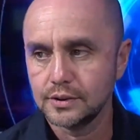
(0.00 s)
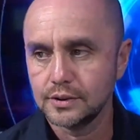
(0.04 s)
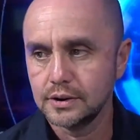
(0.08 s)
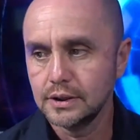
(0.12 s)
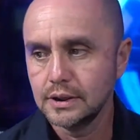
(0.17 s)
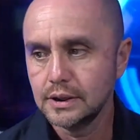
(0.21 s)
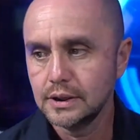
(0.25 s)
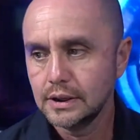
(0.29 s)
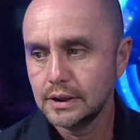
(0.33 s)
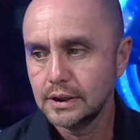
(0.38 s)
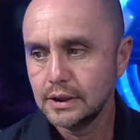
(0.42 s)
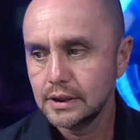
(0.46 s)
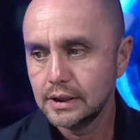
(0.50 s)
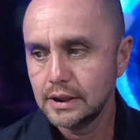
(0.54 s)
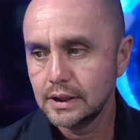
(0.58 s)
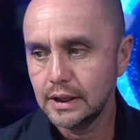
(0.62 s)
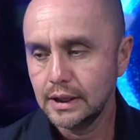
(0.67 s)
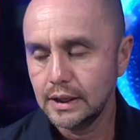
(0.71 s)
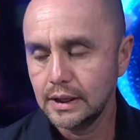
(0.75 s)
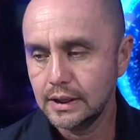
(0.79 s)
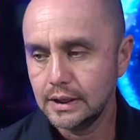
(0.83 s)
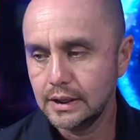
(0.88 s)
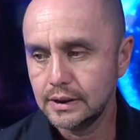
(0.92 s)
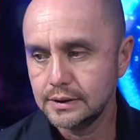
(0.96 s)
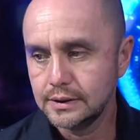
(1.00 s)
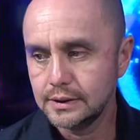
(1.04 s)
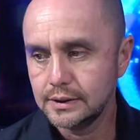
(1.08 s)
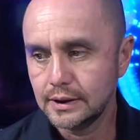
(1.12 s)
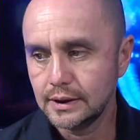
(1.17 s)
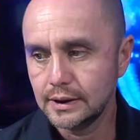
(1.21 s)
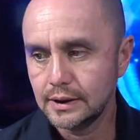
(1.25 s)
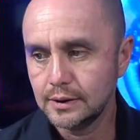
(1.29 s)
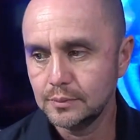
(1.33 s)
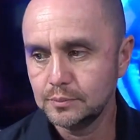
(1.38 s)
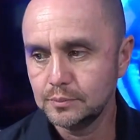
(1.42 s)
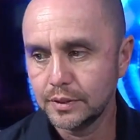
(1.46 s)
And and
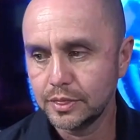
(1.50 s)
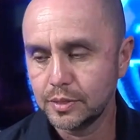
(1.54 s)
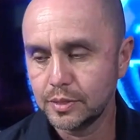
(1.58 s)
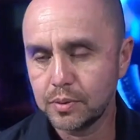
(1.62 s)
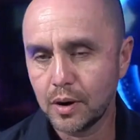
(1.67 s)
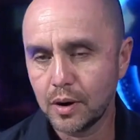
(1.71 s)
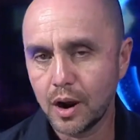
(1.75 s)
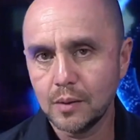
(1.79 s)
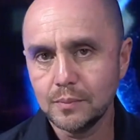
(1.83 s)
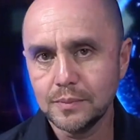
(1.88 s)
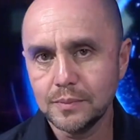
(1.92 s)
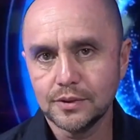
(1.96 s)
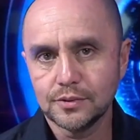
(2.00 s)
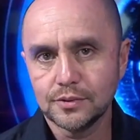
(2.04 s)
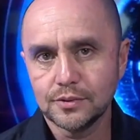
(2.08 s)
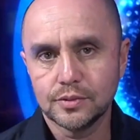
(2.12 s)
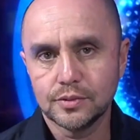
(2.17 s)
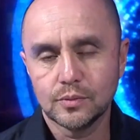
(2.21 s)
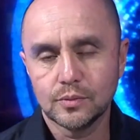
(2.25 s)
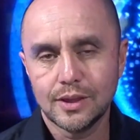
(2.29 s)
uh, but the problem is